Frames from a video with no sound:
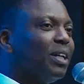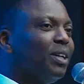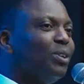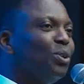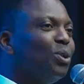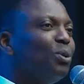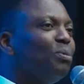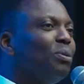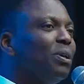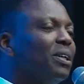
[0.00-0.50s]
they're
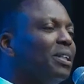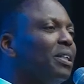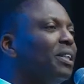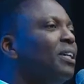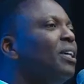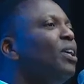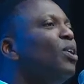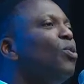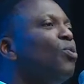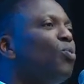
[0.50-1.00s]
nobody.
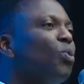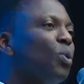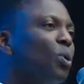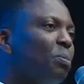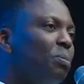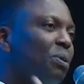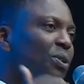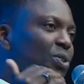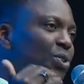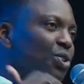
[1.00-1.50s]
We'll
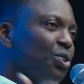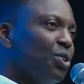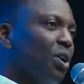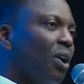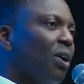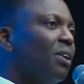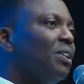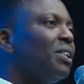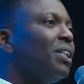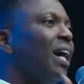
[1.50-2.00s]
be
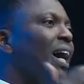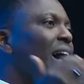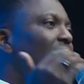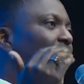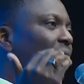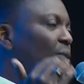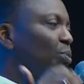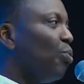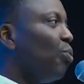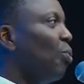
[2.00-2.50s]
shocked
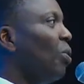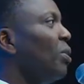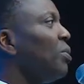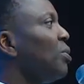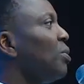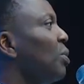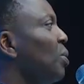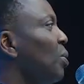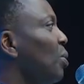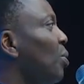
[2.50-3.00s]
at what
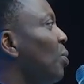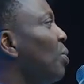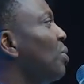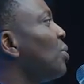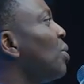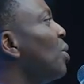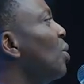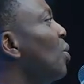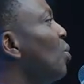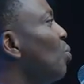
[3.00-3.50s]
the Lord
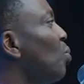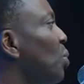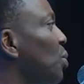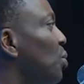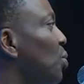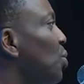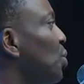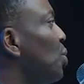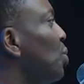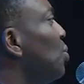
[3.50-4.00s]
will
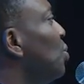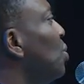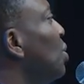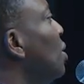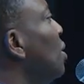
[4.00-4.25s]
do